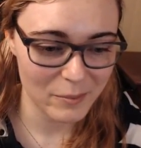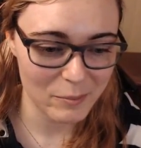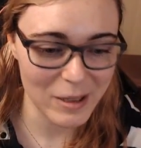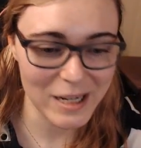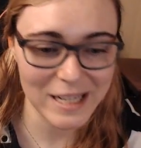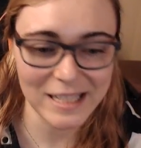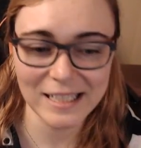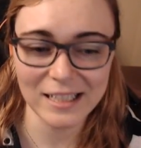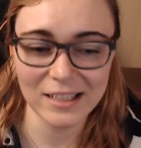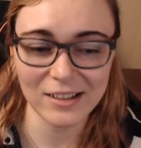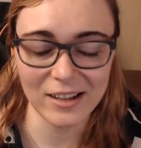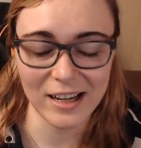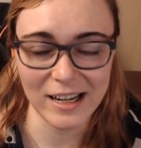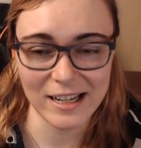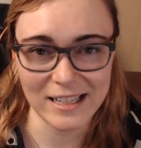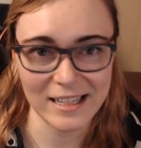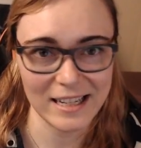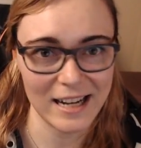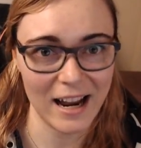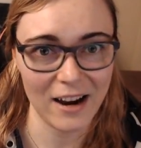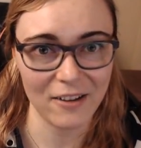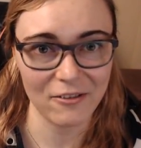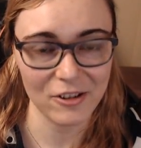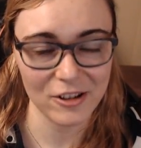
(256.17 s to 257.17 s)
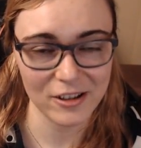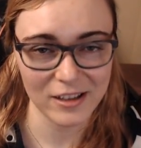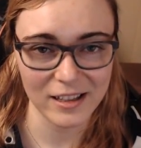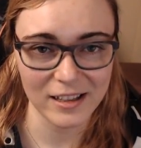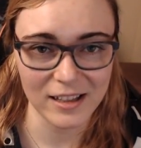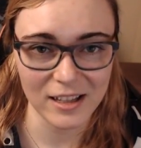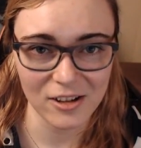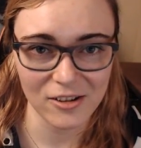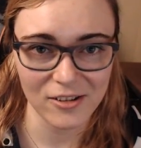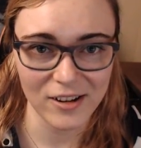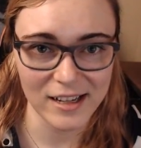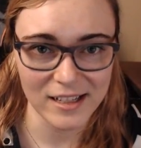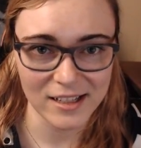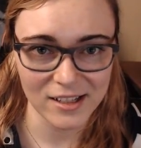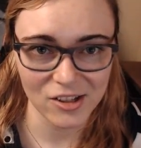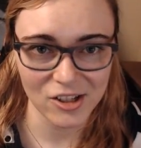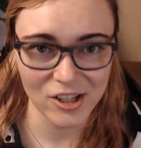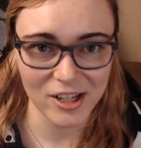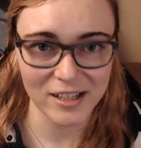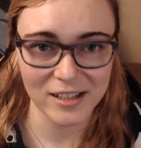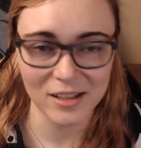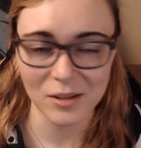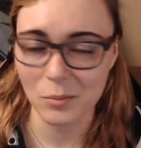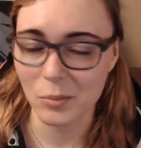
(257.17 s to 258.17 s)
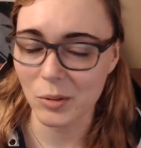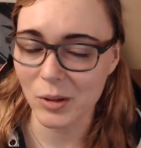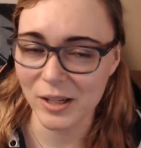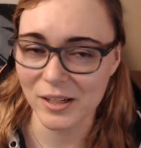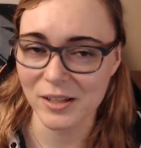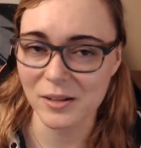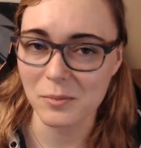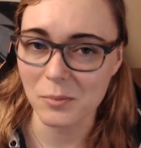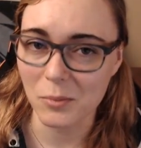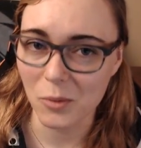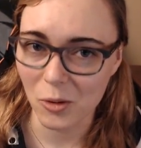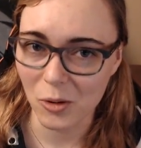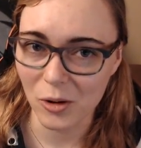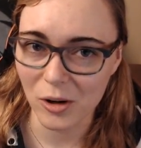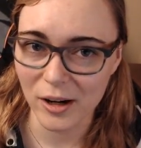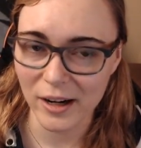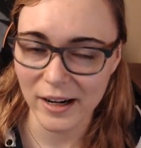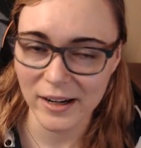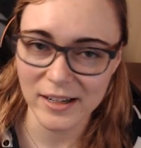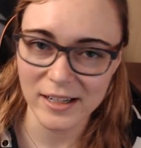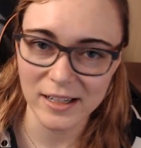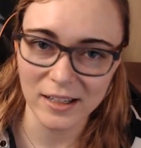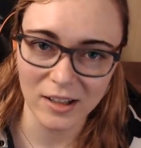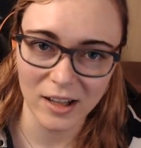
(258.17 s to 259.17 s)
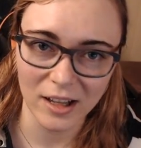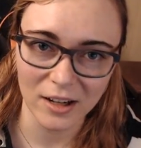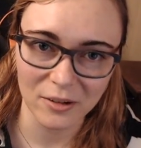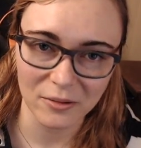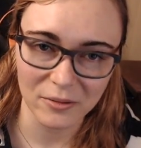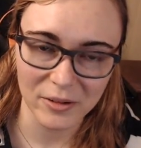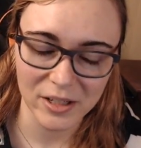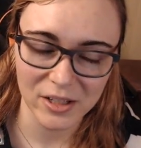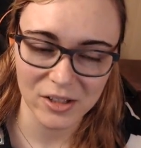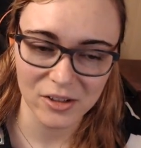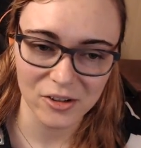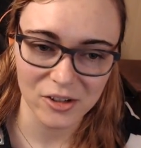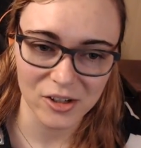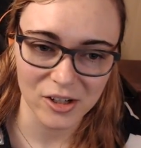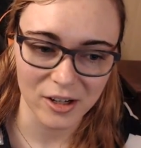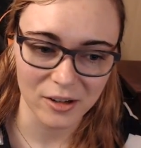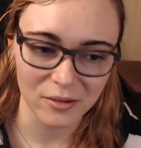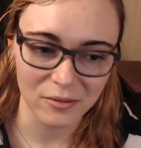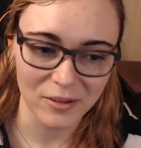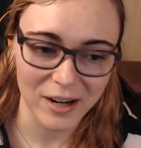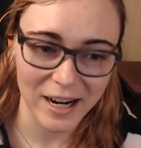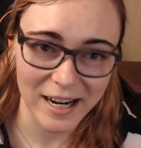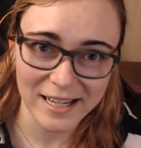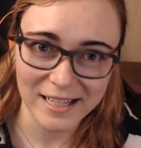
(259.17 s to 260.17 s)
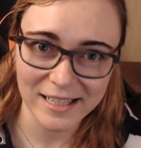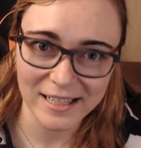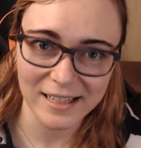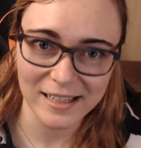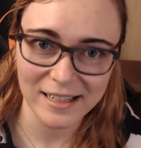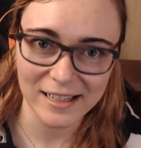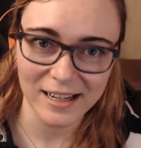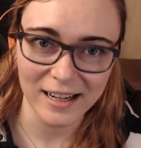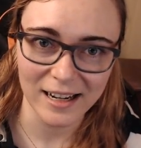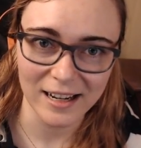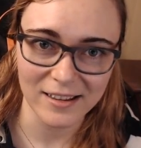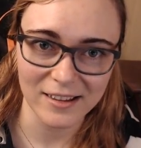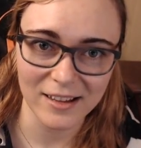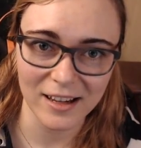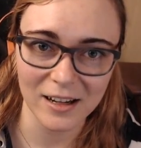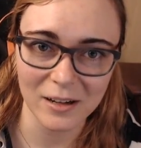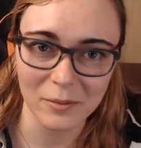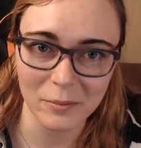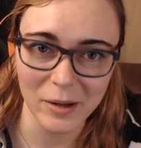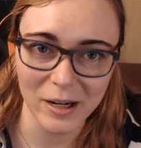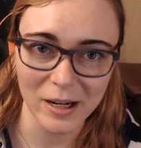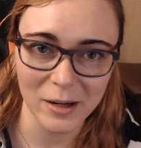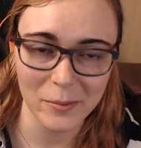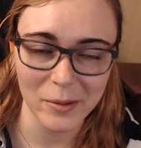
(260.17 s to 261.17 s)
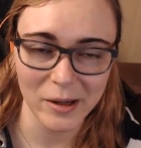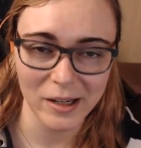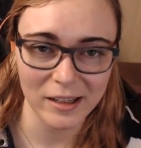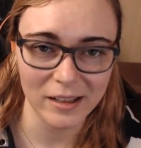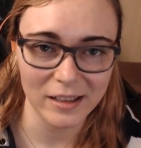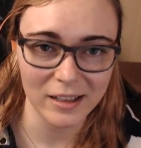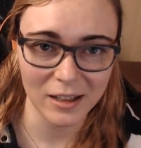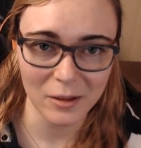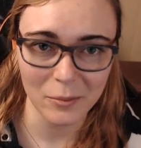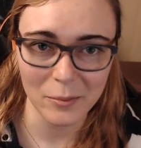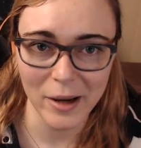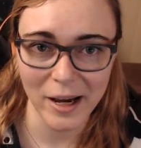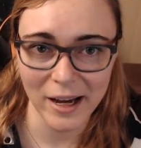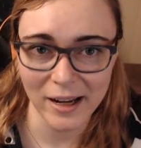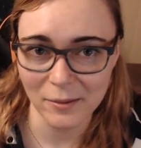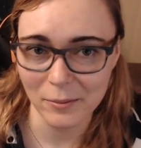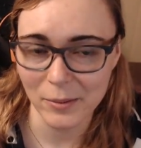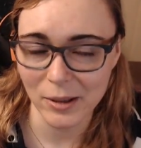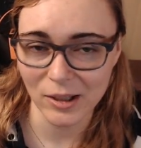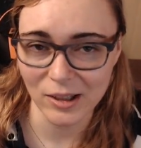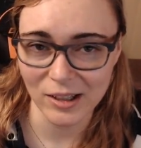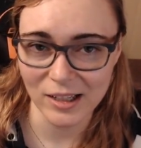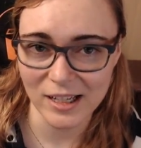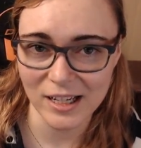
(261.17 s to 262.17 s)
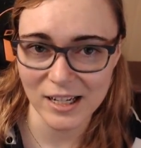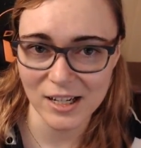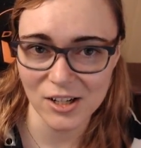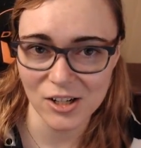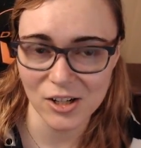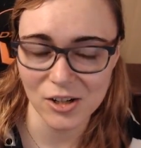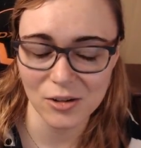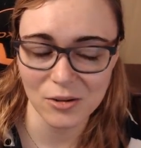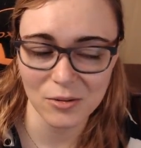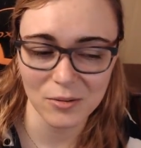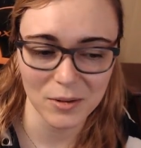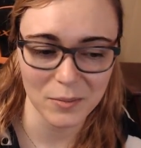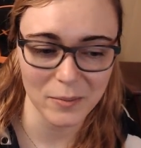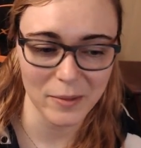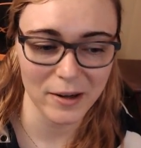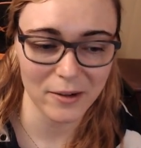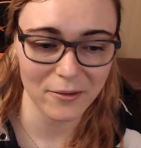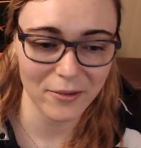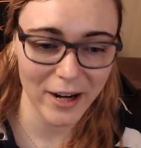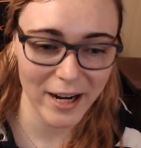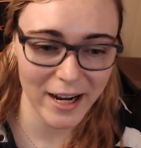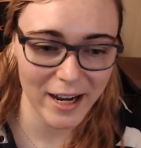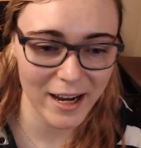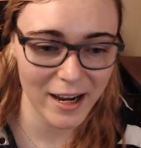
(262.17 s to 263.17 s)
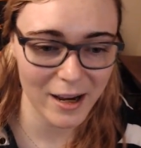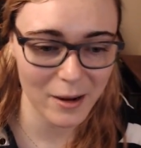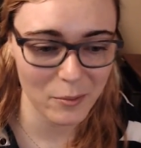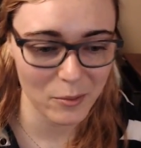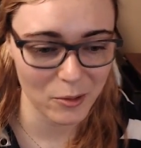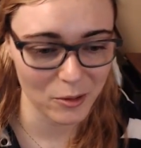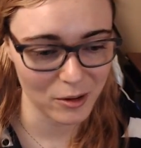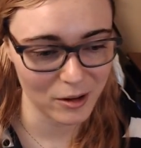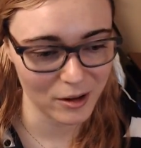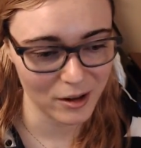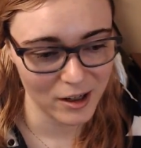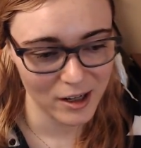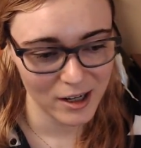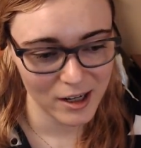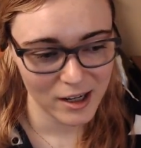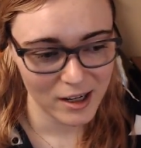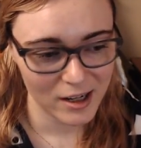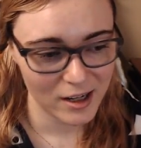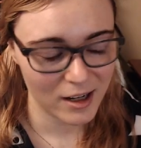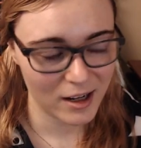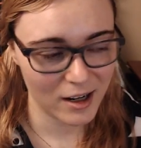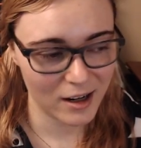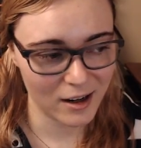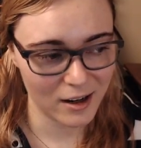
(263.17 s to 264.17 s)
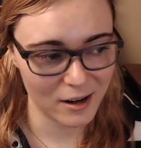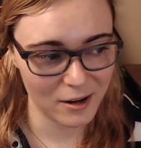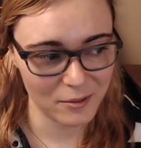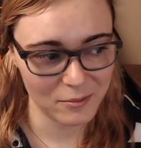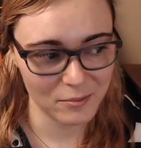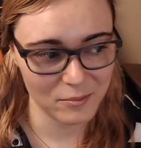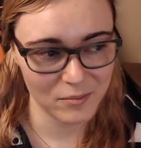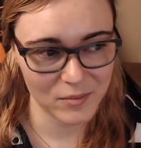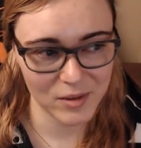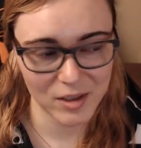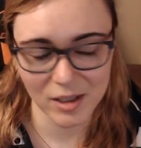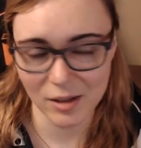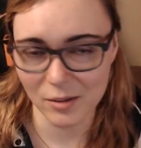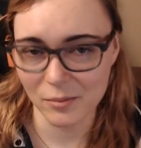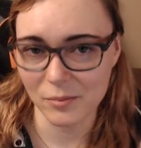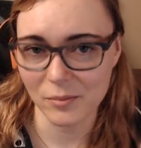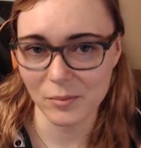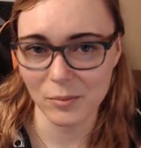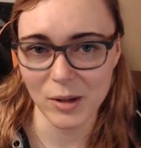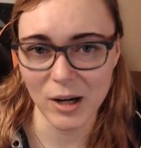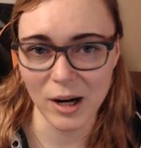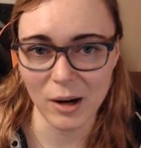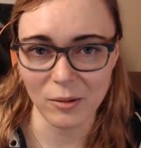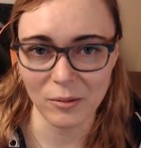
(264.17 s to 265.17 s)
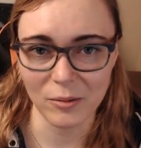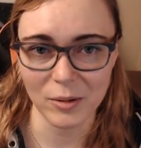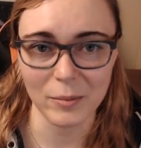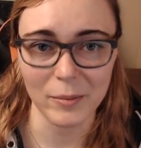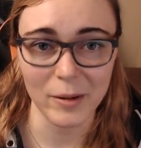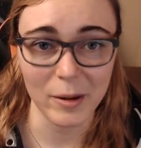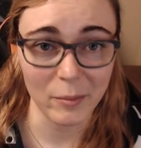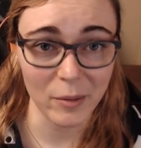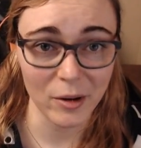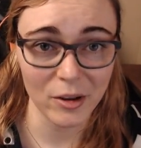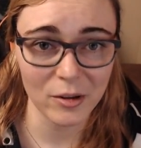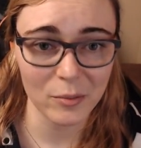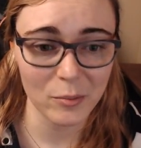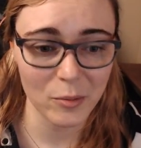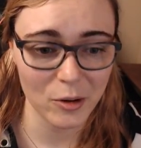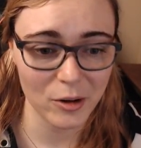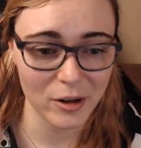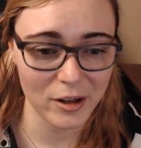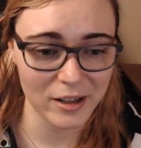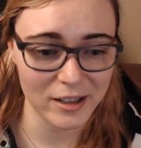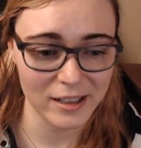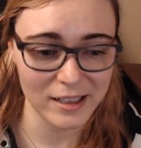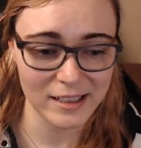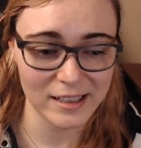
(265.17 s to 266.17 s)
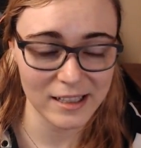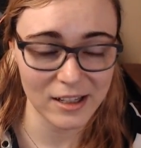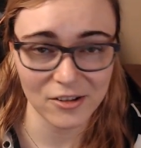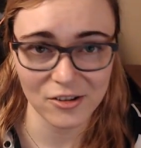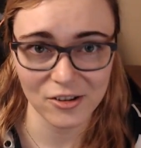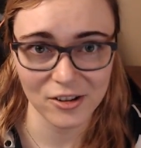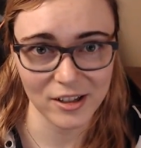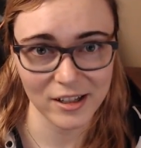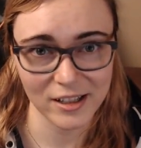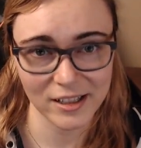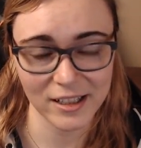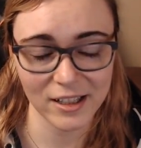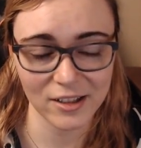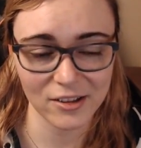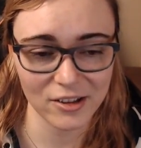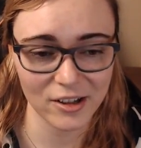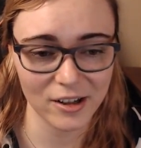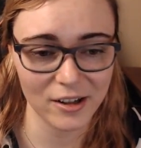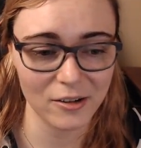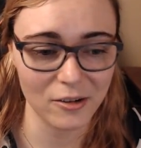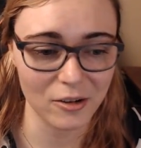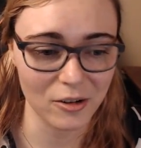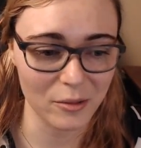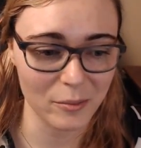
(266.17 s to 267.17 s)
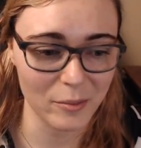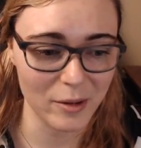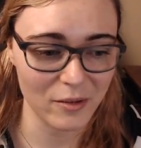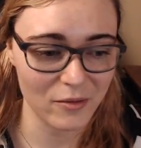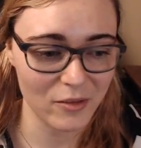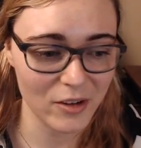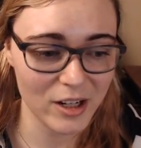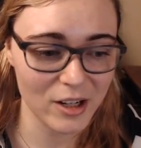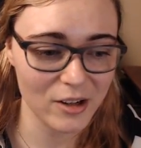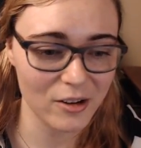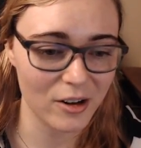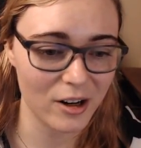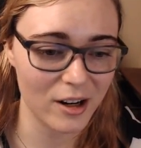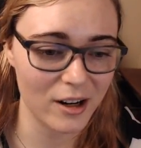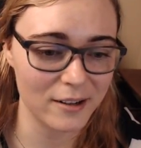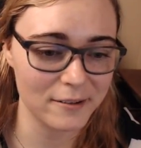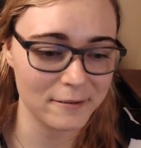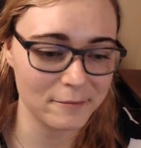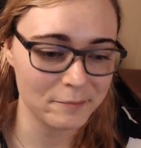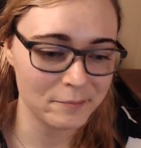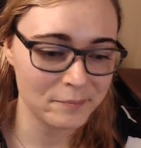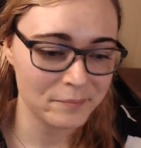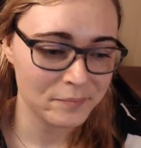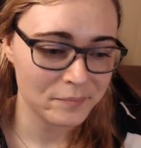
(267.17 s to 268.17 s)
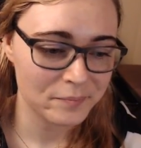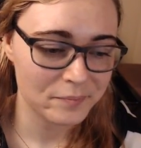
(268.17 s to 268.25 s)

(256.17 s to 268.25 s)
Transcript: basically I did everything that you guys suggested, plus more. I did a lot of research on Ryzen, and I thought it might have been an incompatibility issue with my RAM, or some problem with my motherboard, etc., or my video card.